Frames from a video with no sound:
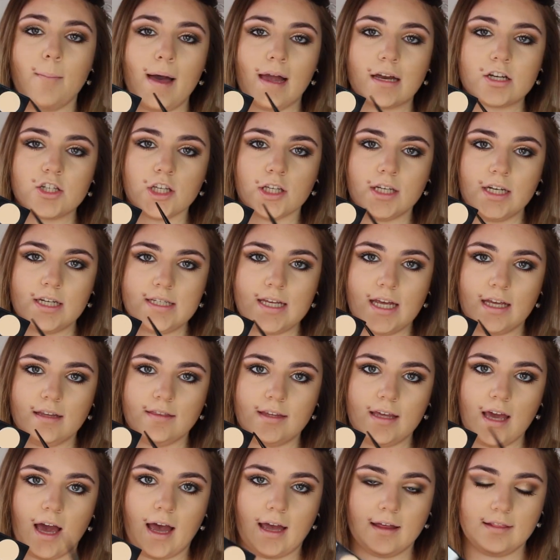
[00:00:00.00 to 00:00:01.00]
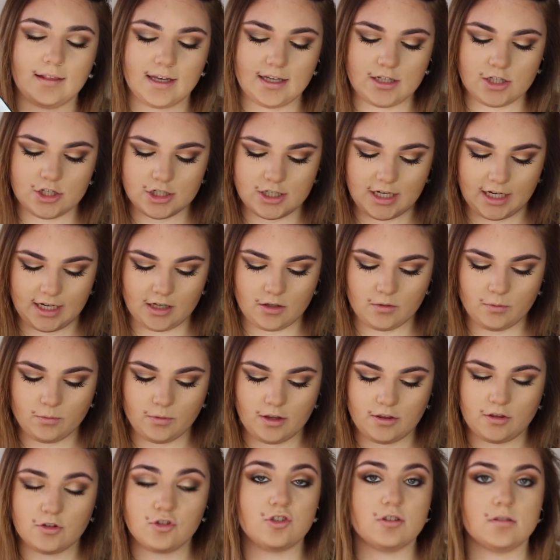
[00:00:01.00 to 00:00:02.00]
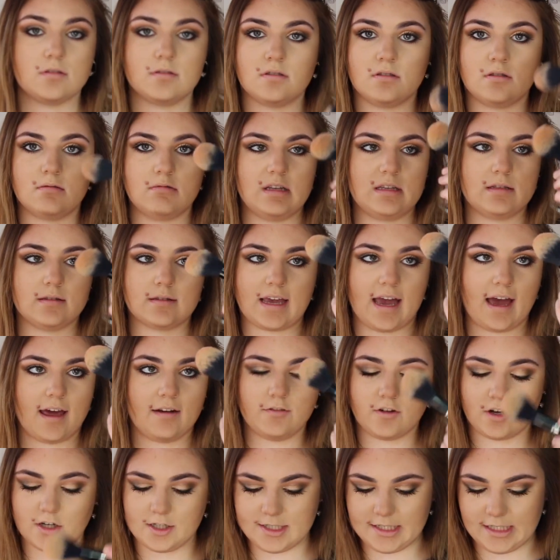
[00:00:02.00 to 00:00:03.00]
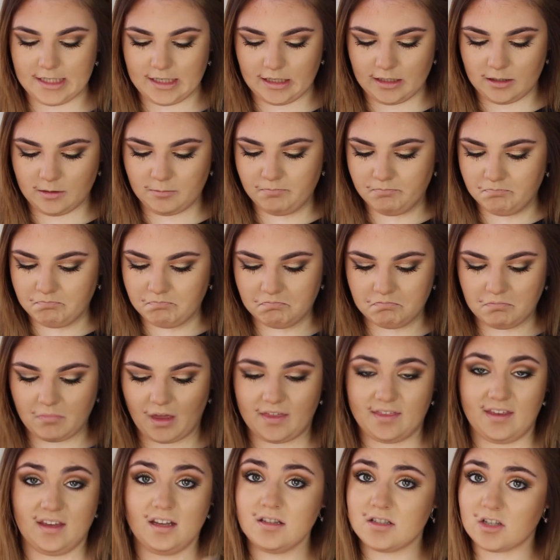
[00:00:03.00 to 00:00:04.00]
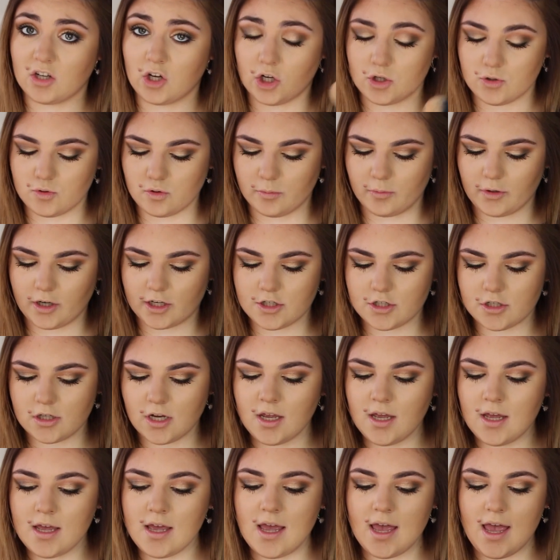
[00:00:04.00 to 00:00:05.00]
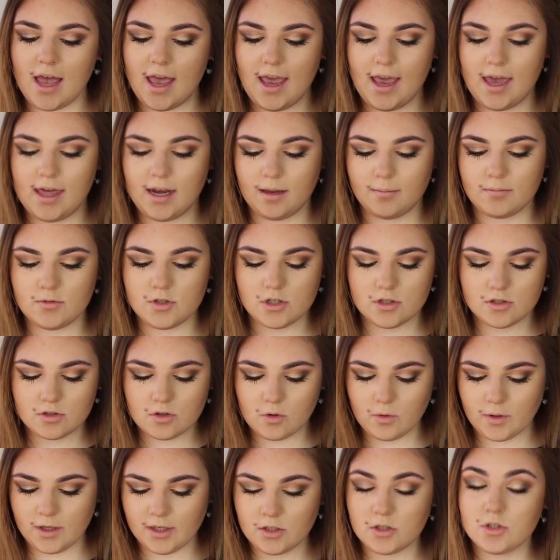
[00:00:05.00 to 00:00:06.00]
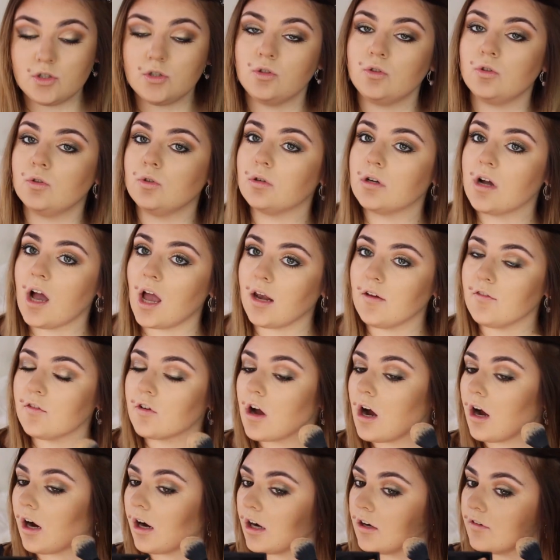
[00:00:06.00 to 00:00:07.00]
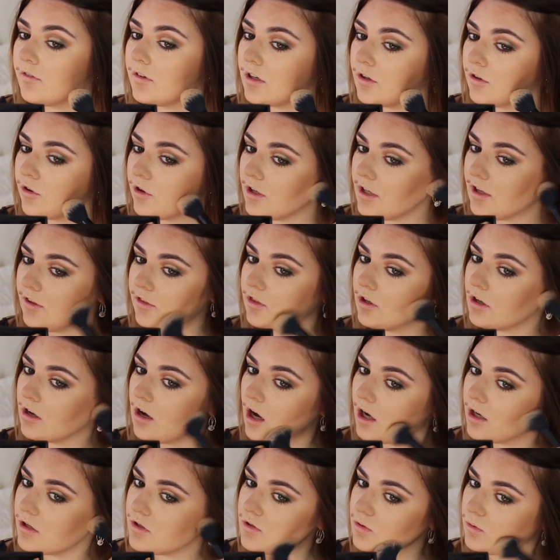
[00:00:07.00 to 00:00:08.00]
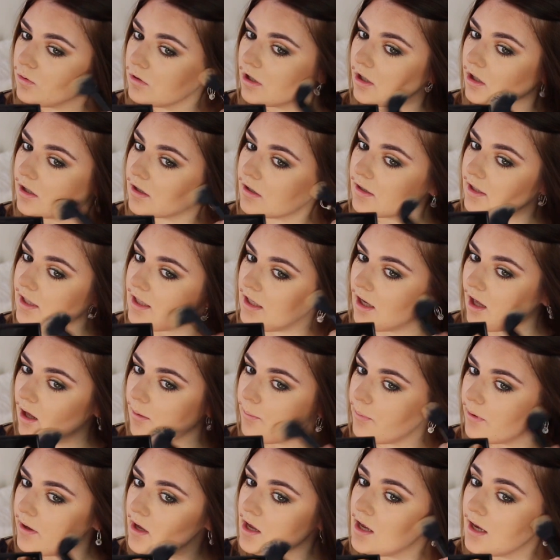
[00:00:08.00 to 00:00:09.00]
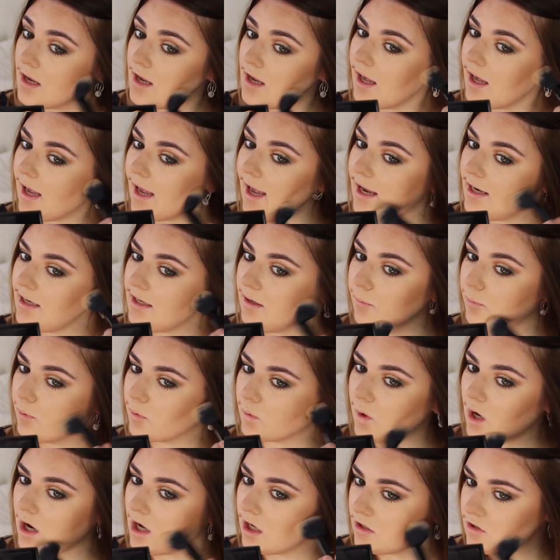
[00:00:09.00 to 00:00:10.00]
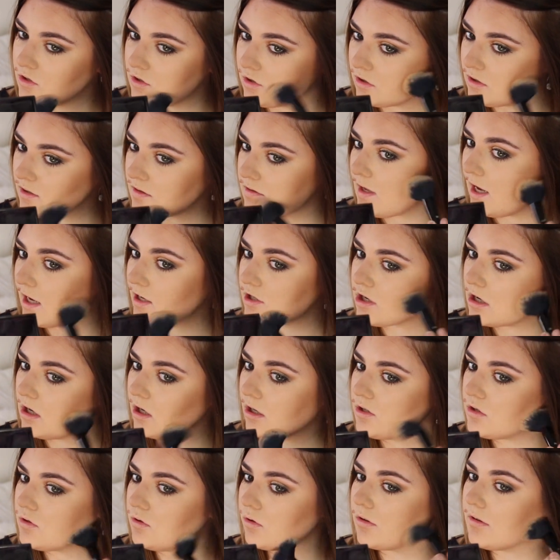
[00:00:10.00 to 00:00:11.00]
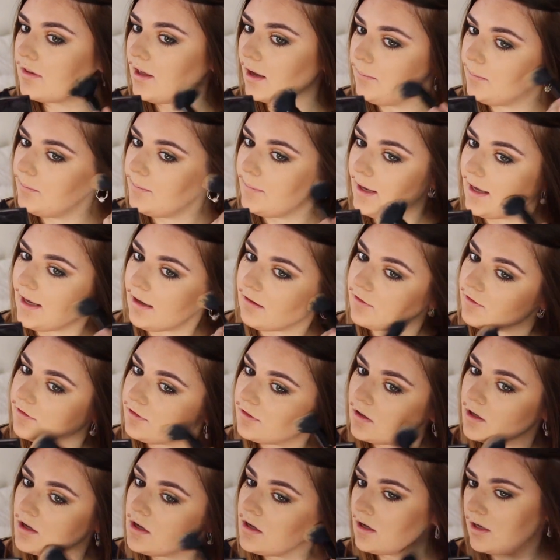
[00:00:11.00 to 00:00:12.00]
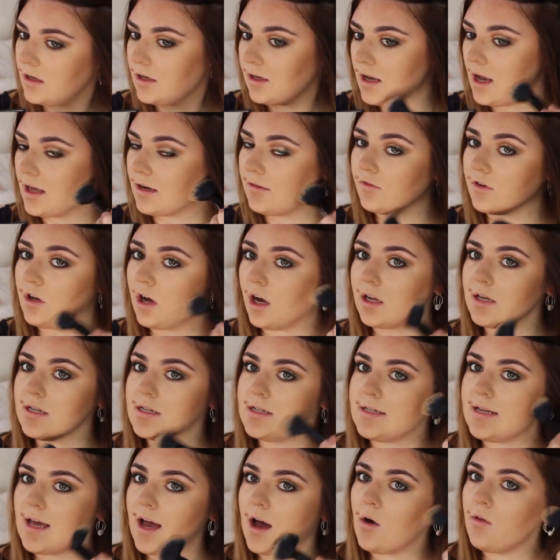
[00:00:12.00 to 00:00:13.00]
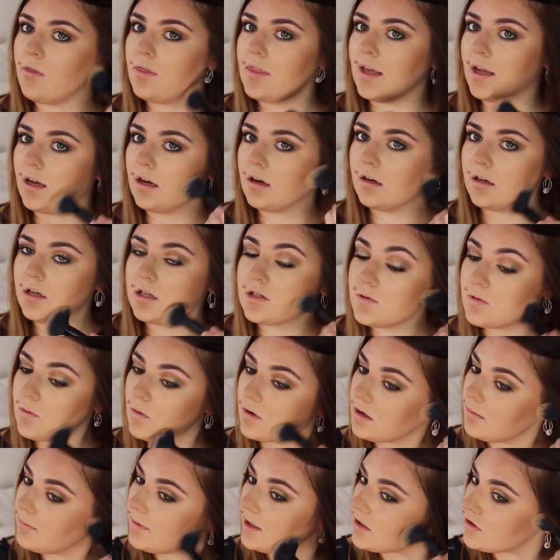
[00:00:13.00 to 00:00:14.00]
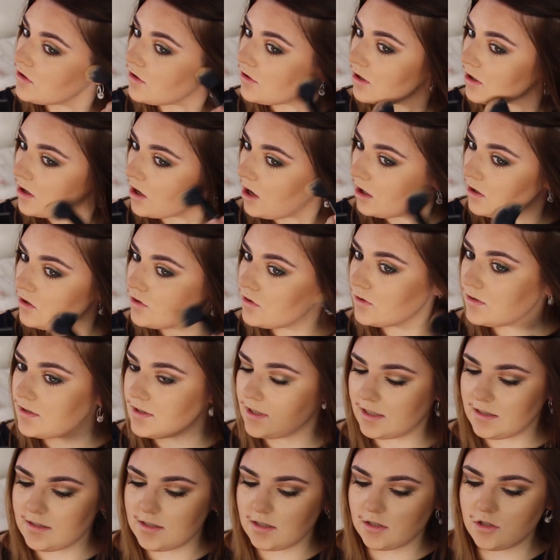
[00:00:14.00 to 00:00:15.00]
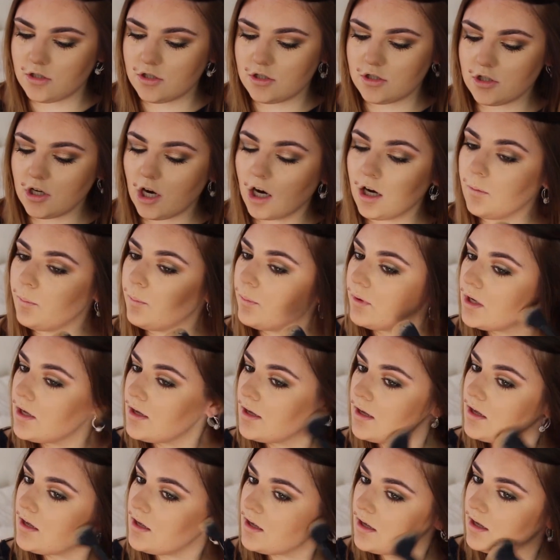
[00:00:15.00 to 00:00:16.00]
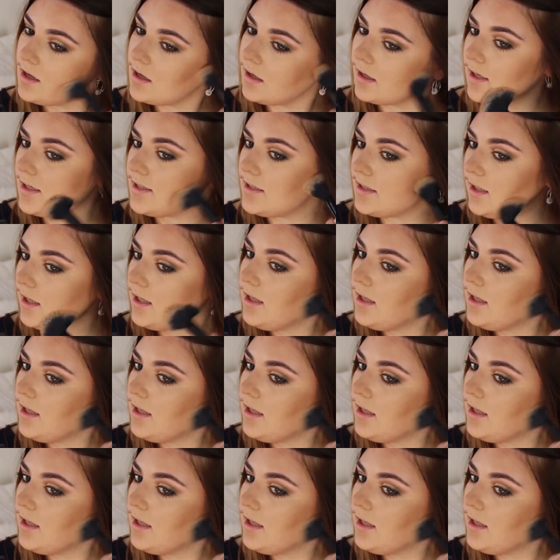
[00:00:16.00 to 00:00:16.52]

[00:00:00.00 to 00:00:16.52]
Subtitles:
I'm actually going to take the highlight shade with just this Kat Von D, I think it's a contour brush, and I'm just going to kind of carve underneath the contour, clean up any bronzer slash contour that may have kind of gotten down there, because we want to make sure the contour is nice and sharp and